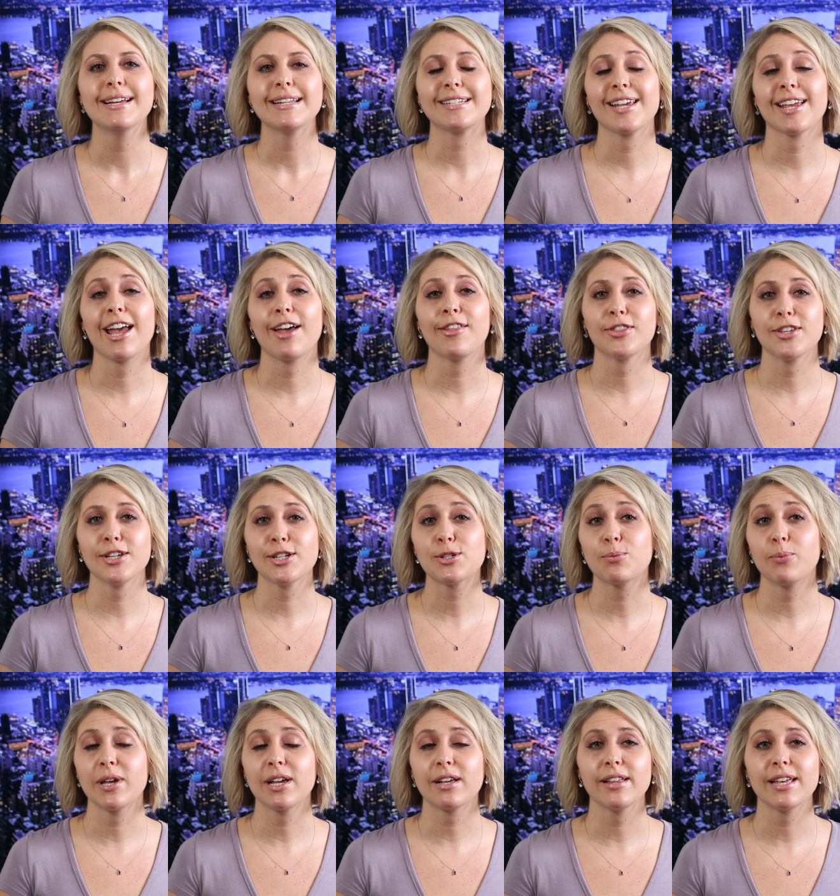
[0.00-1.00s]
To get
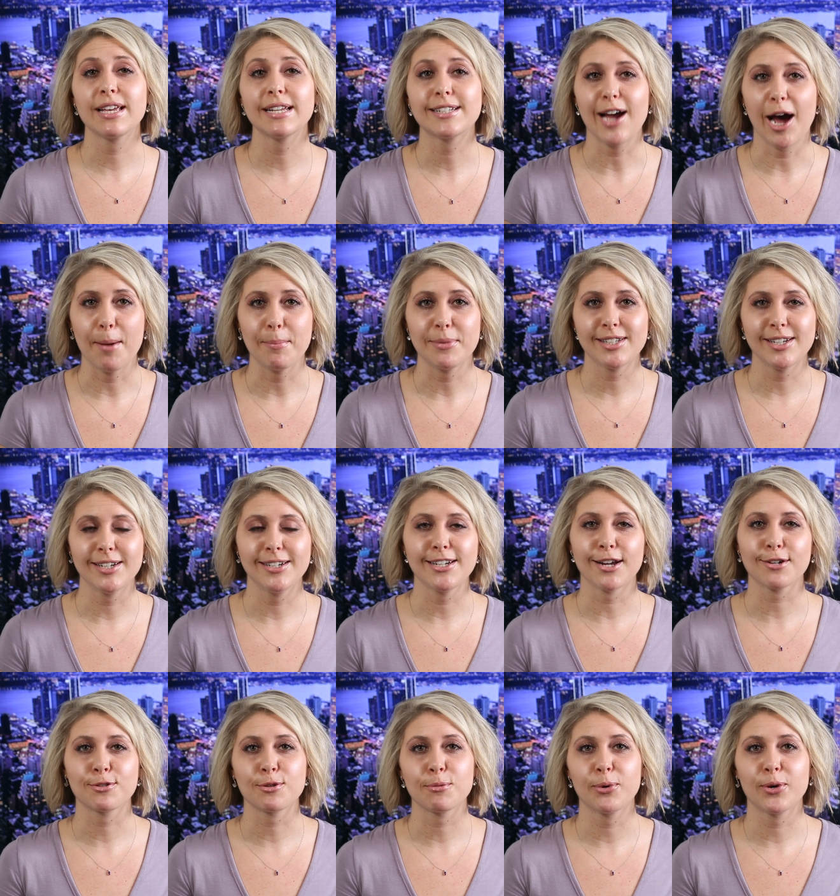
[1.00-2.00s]
this weekly Thomas
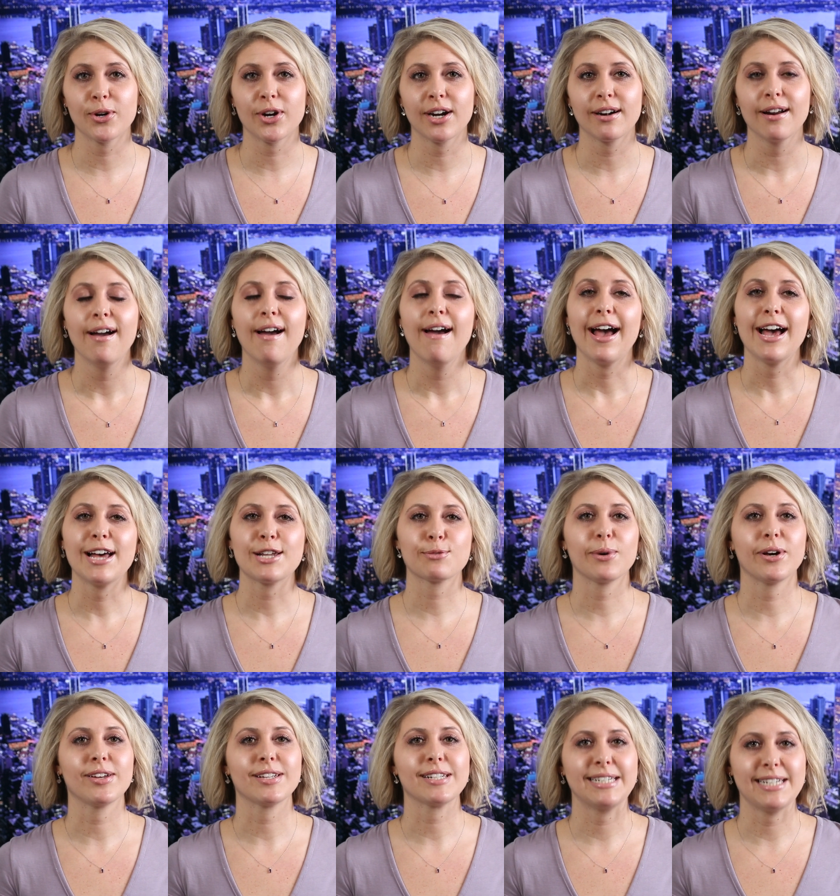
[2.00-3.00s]
Index report, as
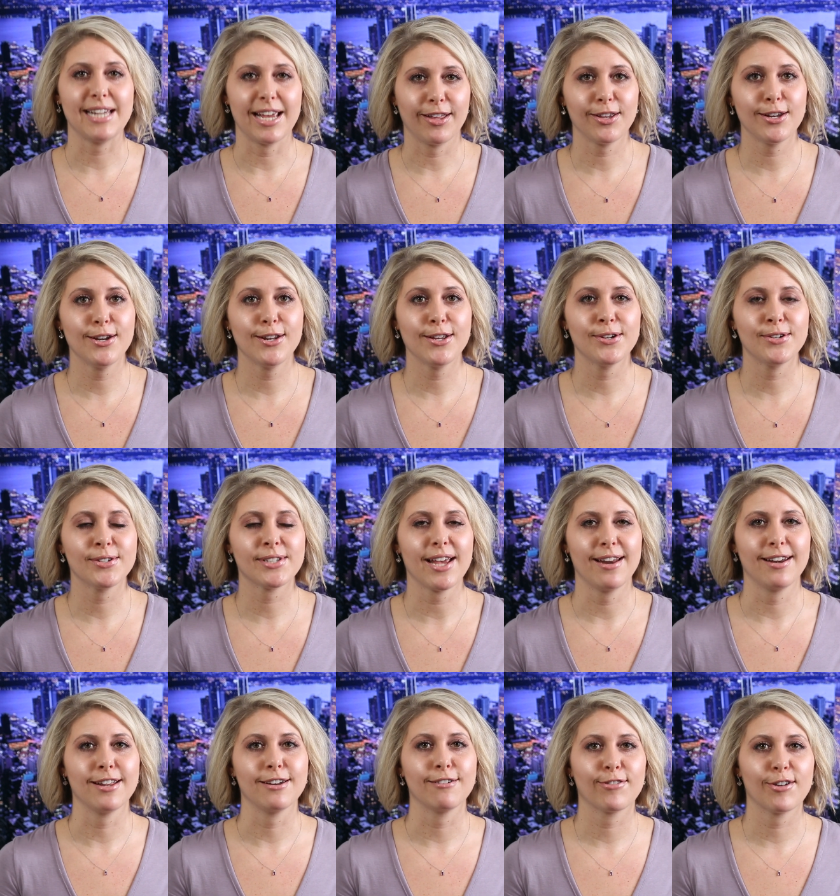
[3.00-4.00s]
well as daily news
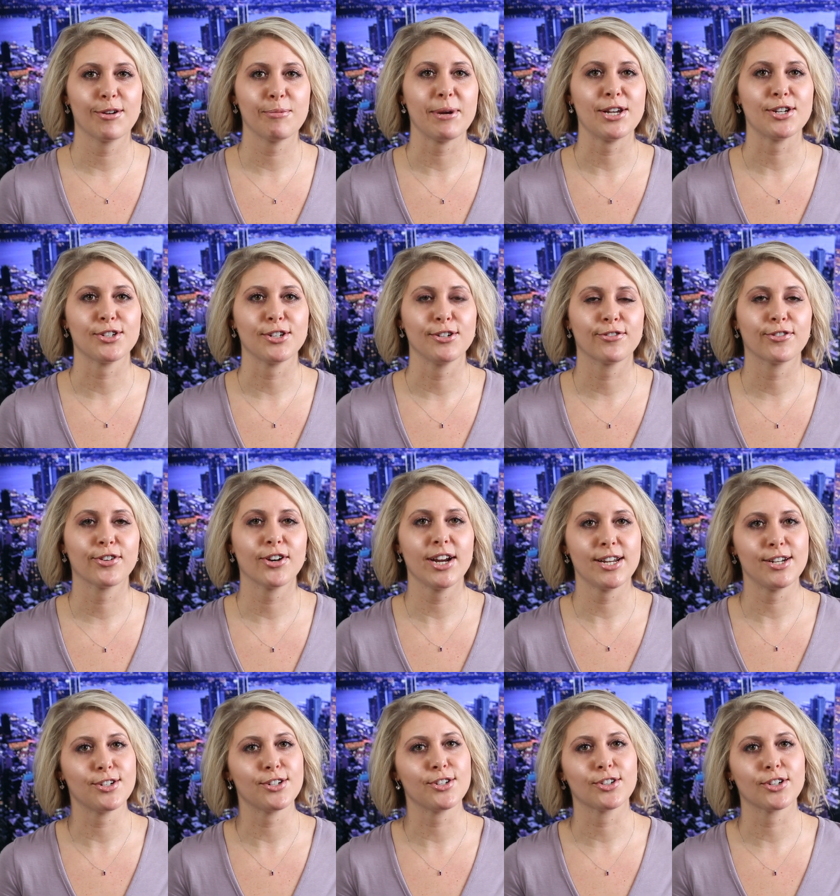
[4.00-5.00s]
and information for
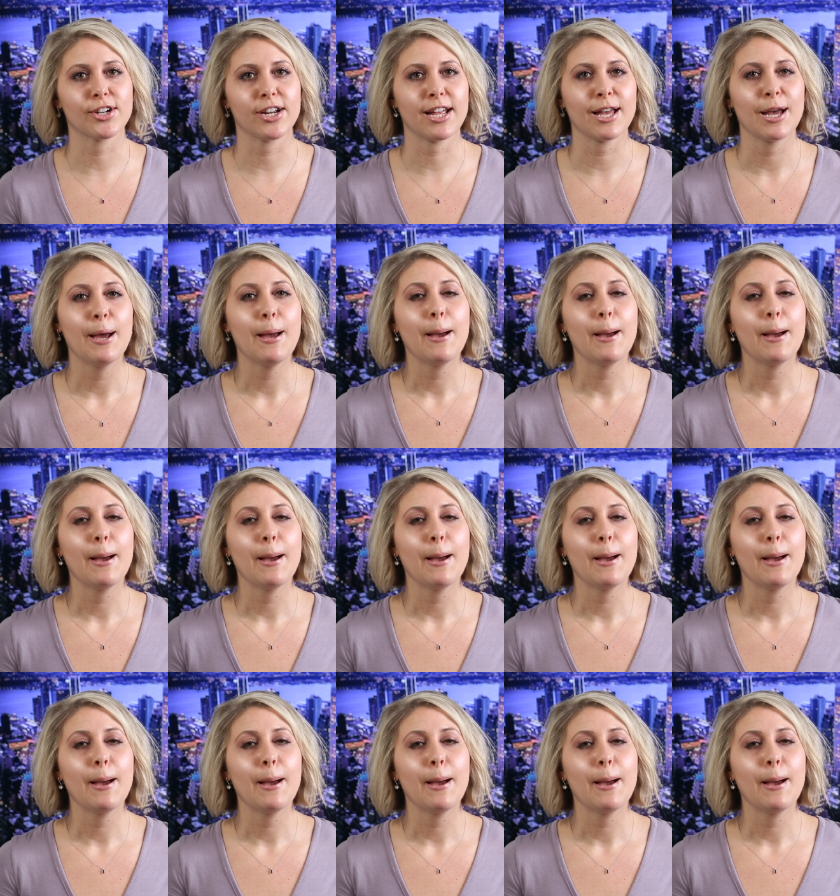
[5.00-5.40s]
industry,